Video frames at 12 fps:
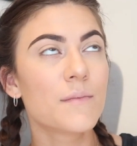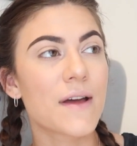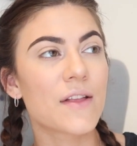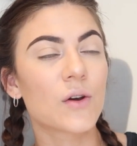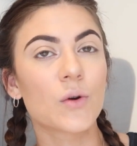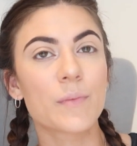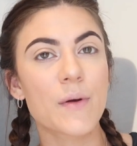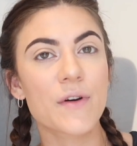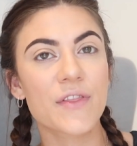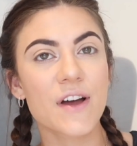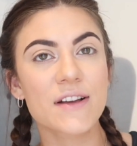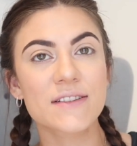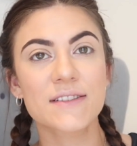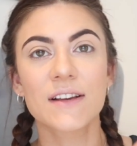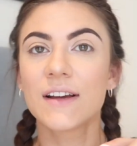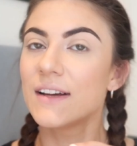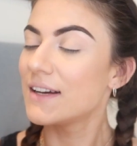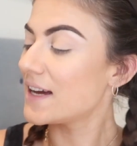may the Lord be with us,
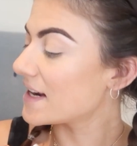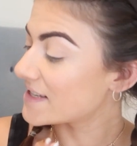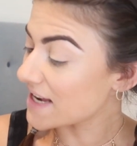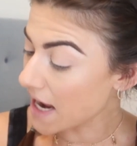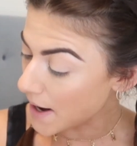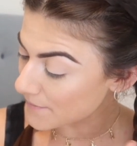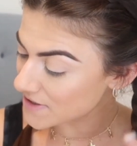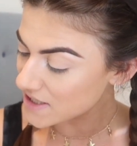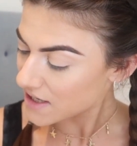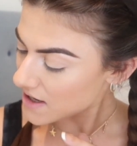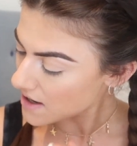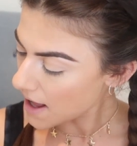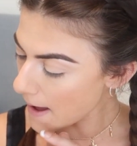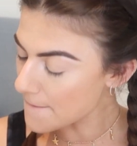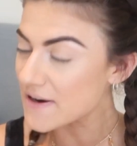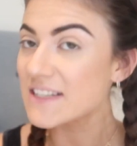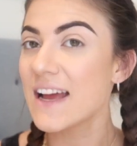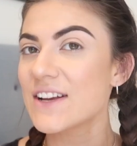attempt a
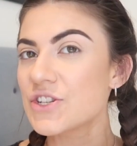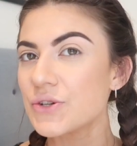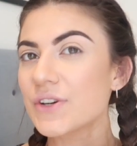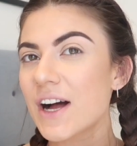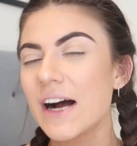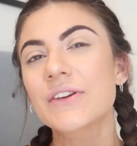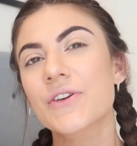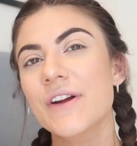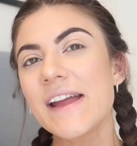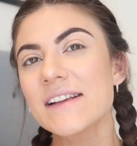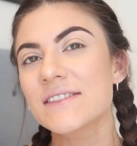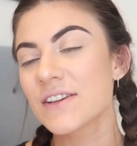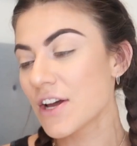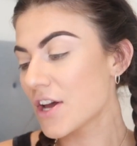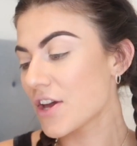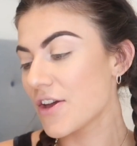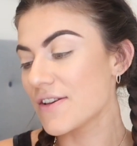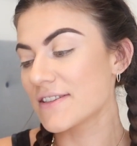potential cut crease
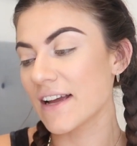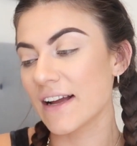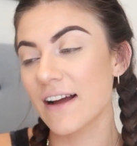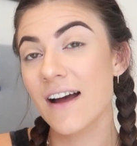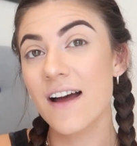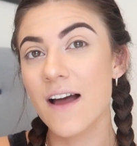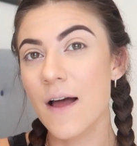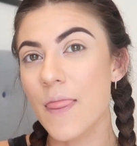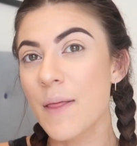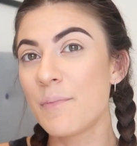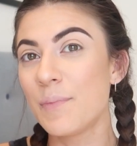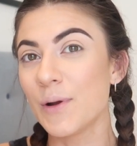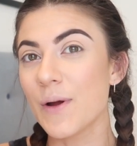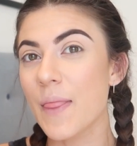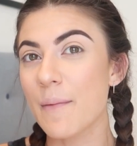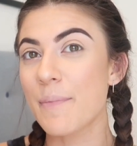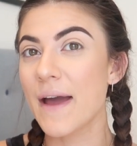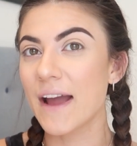using the blue
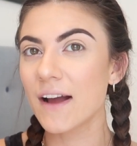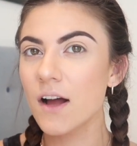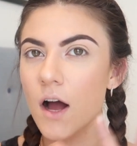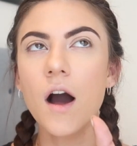and the pink.